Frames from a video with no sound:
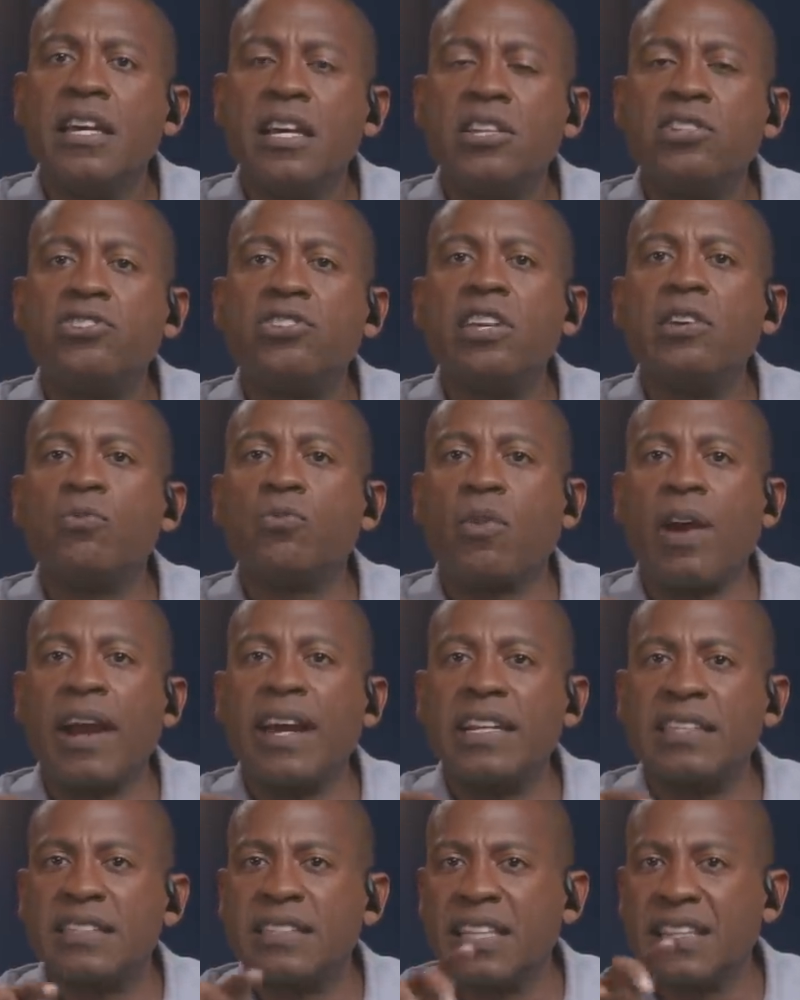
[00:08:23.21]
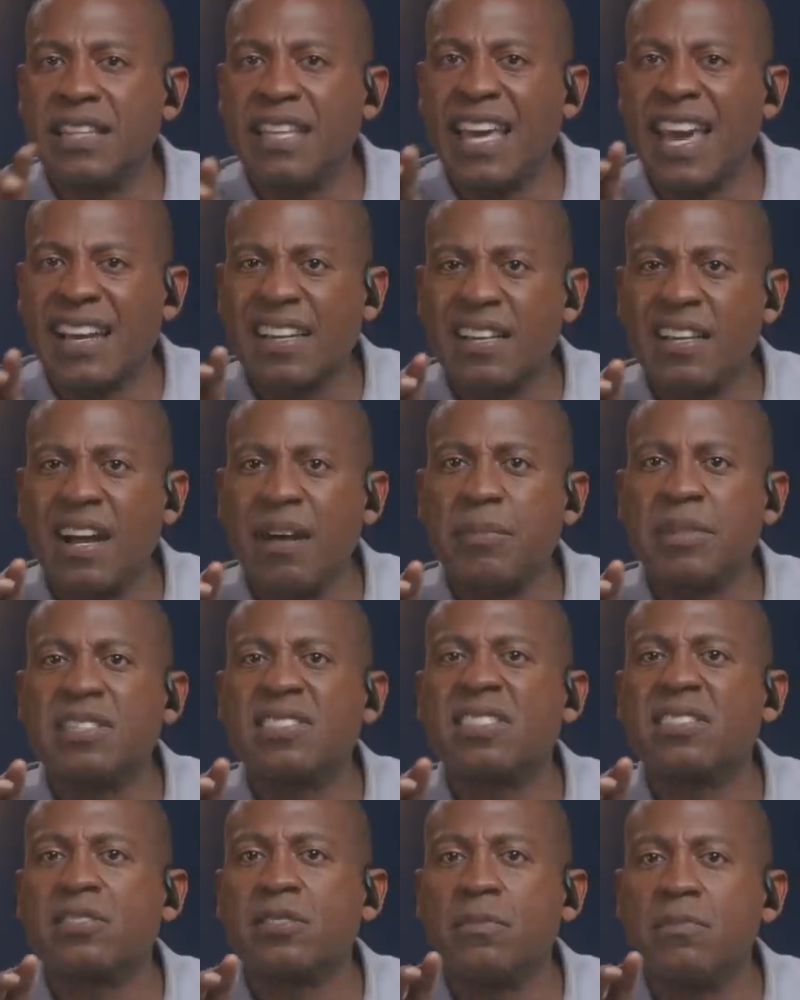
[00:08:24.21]
Is she right that the
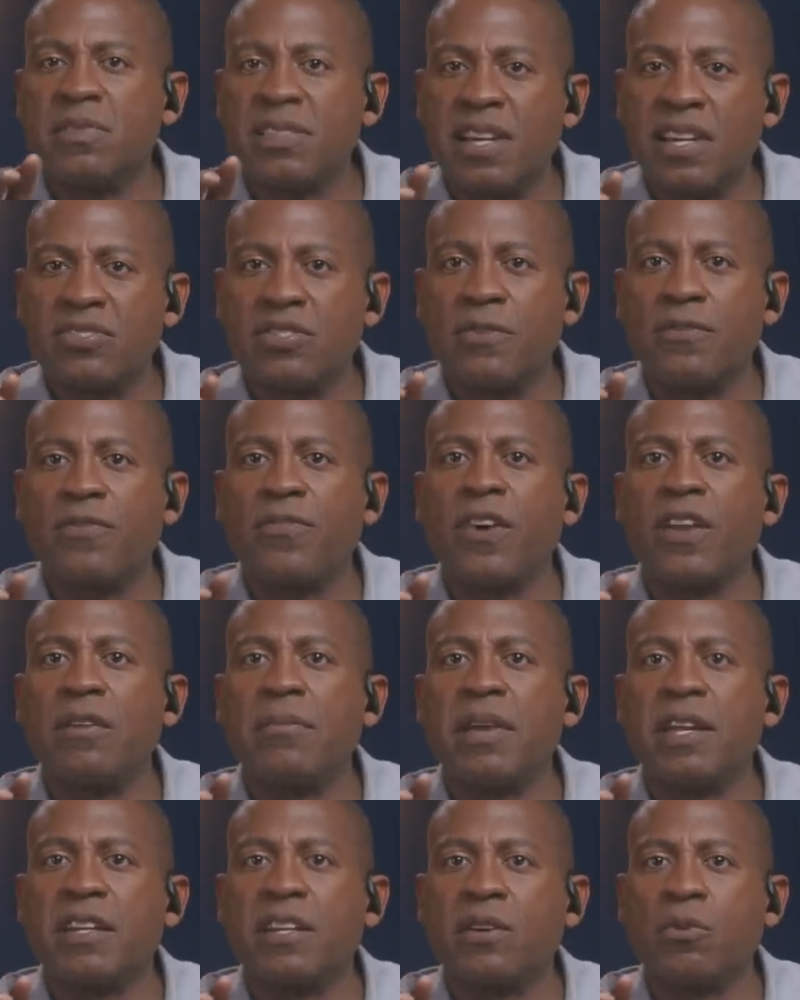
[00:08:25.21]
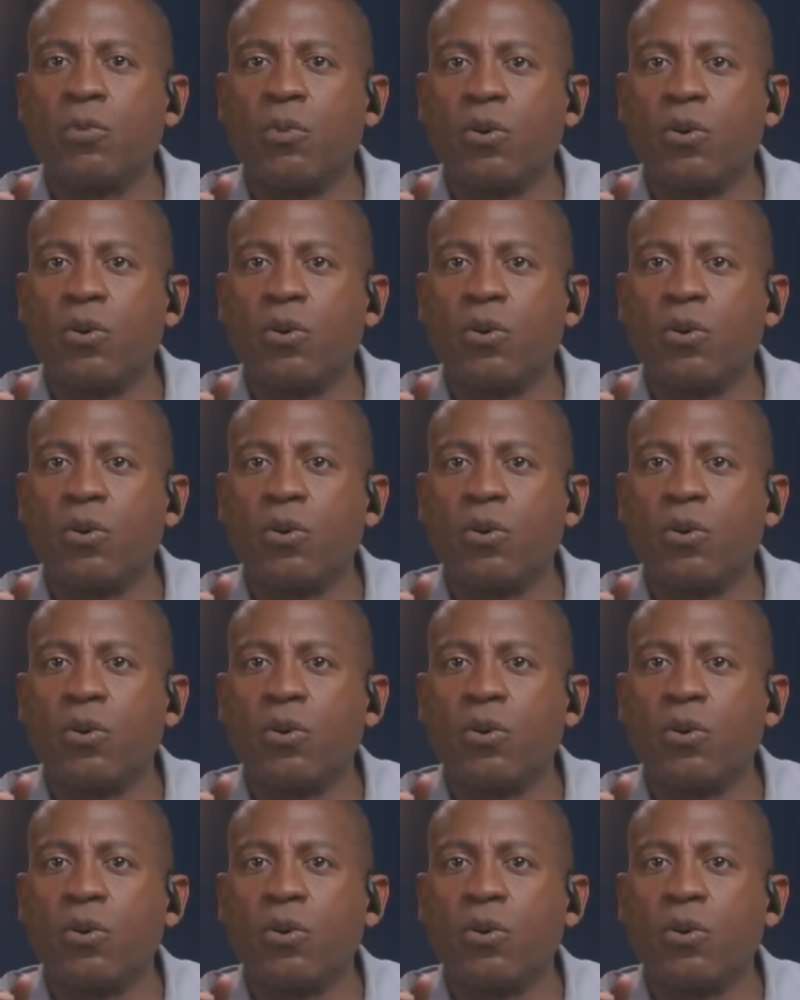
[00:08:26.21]
economic system doesn't fundamentally